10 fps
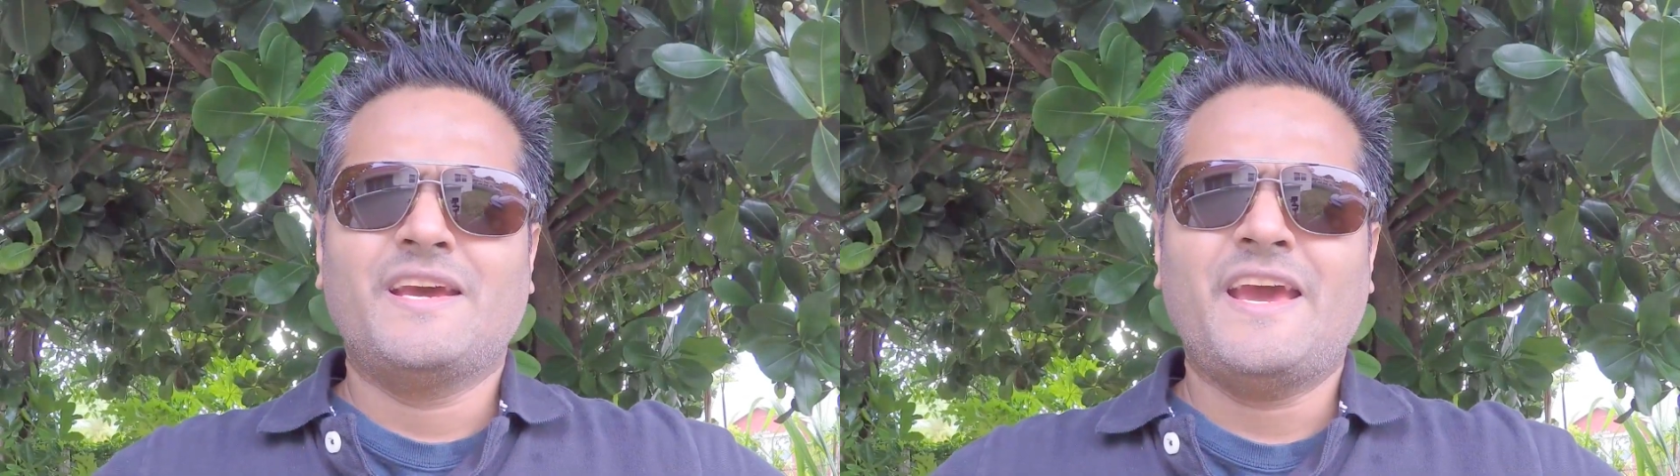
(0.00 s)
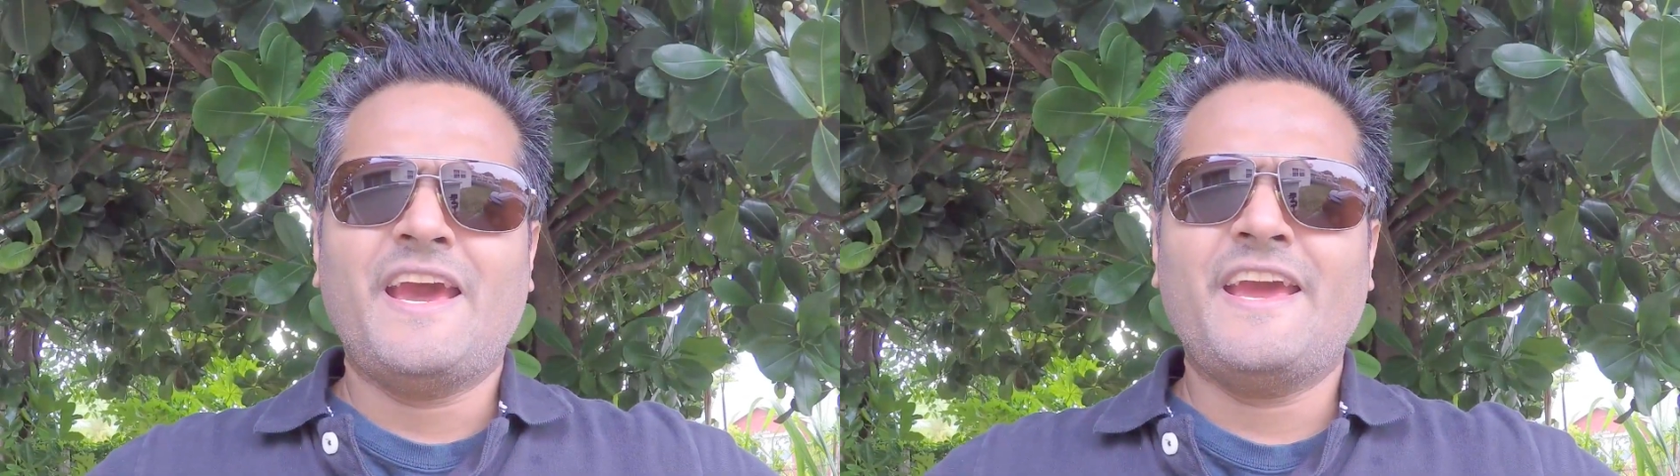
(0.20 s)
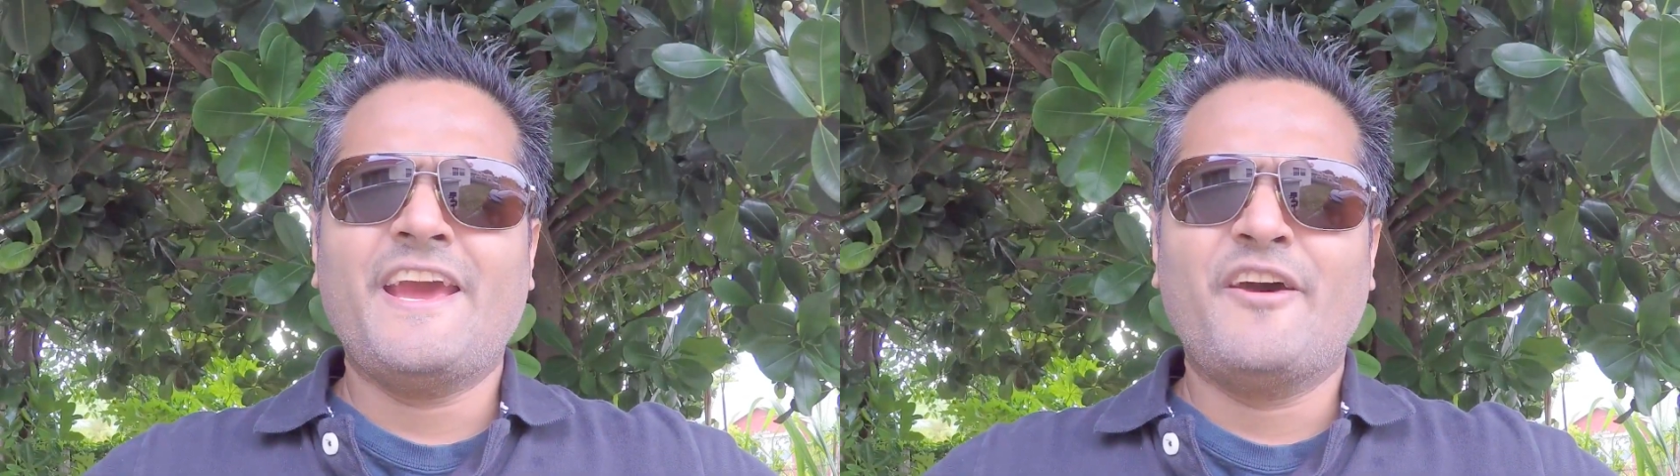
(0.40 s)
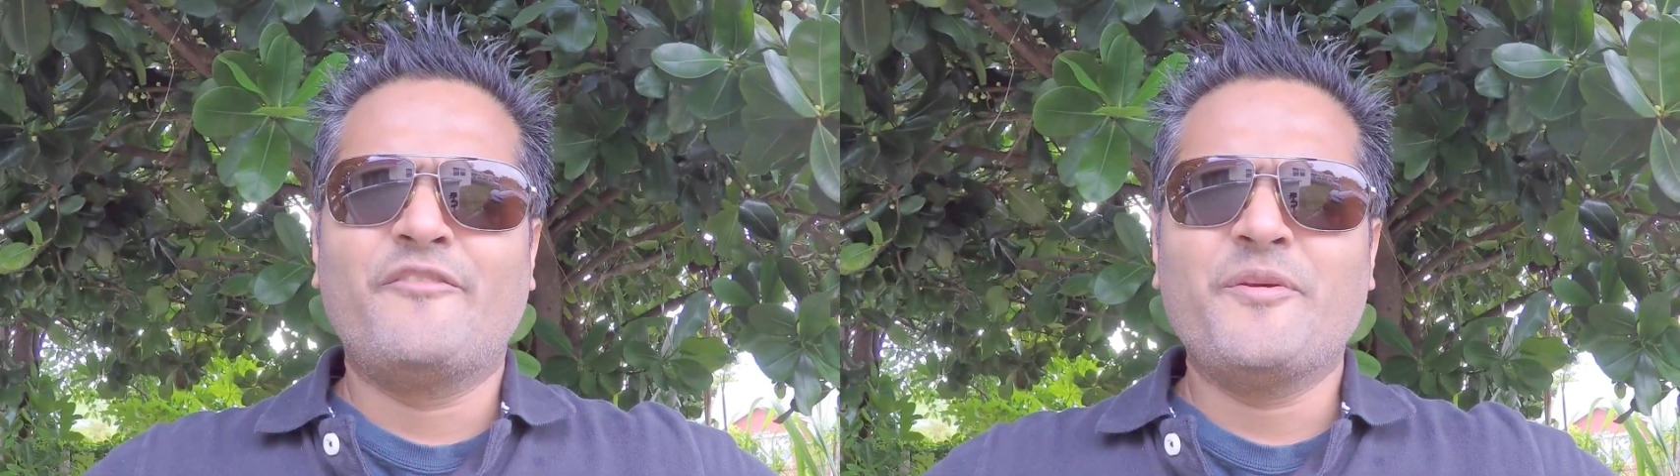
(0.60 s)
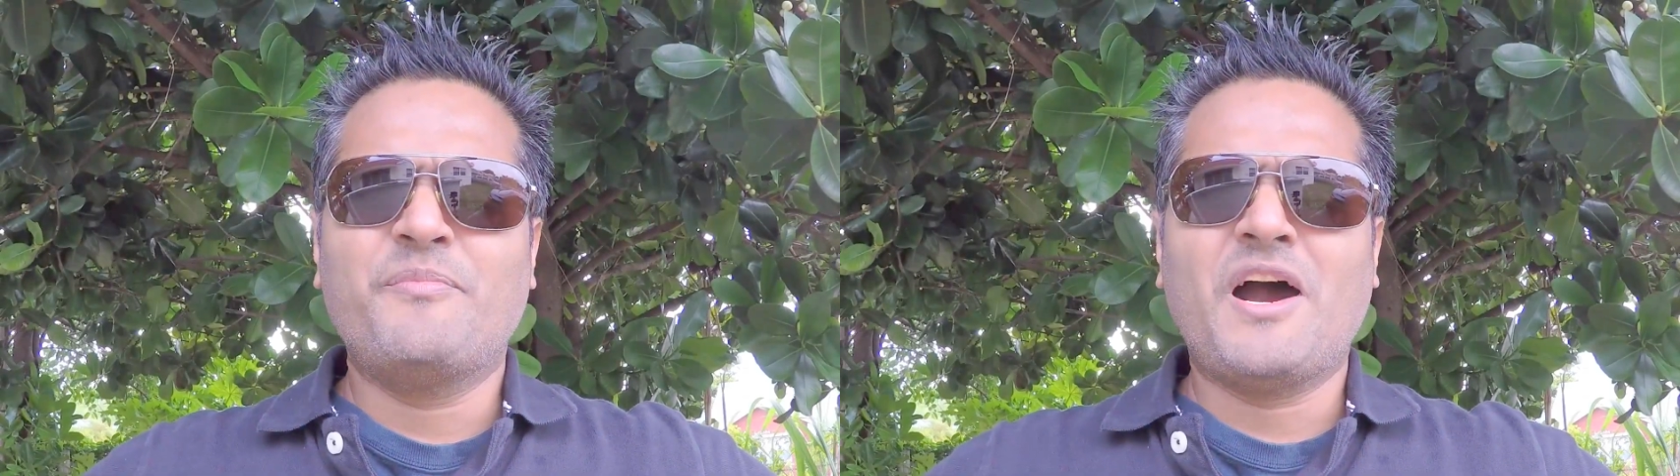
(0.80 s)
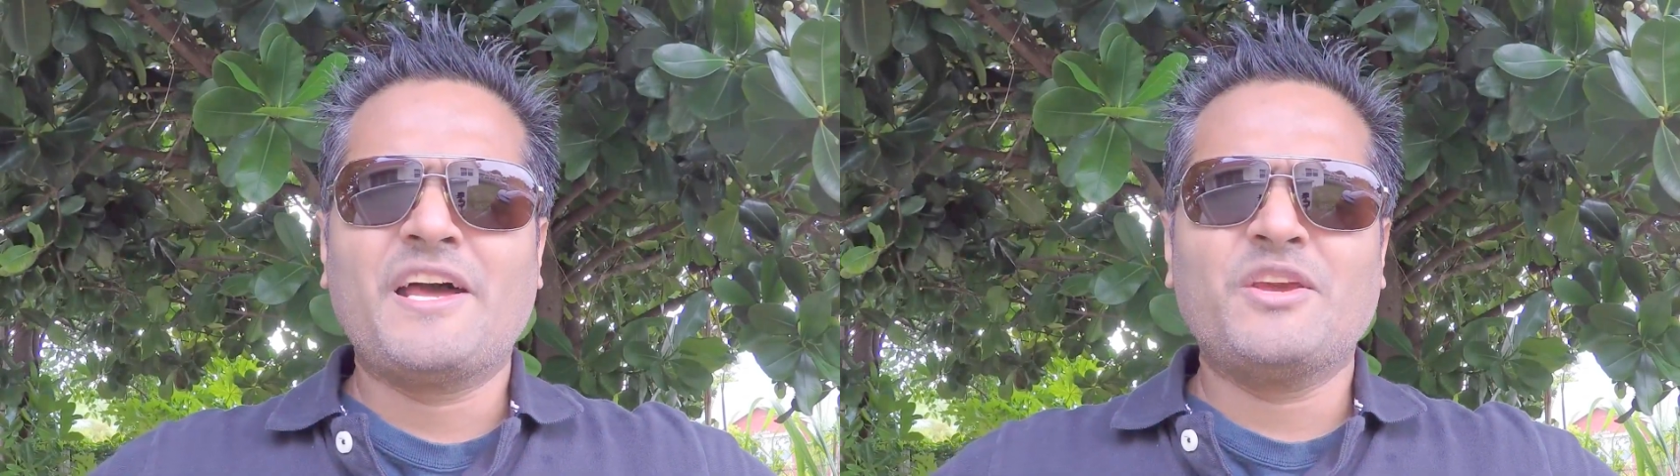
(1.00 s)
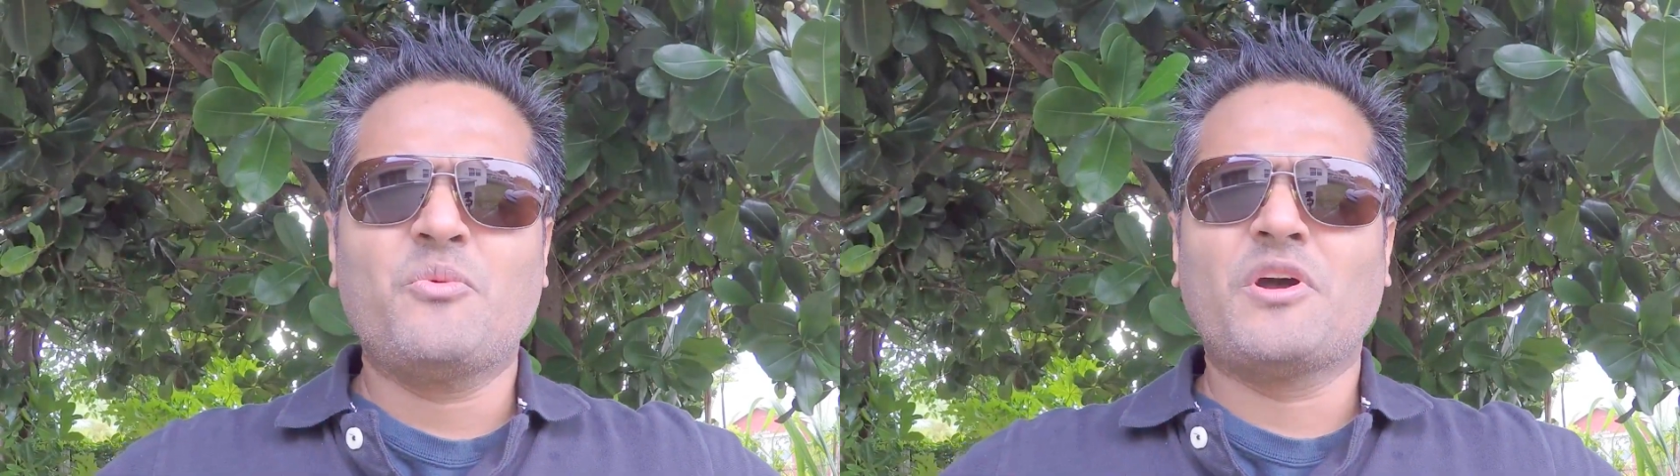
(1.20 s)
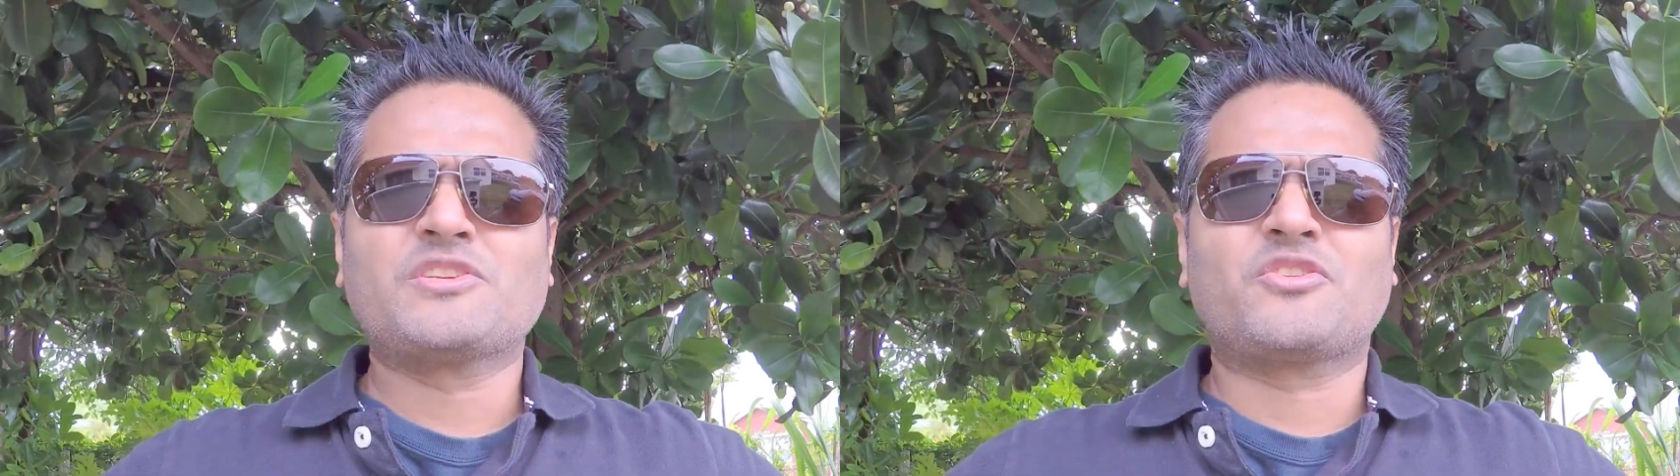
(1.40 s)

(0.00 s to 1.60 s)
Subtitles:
Hey everybody, what's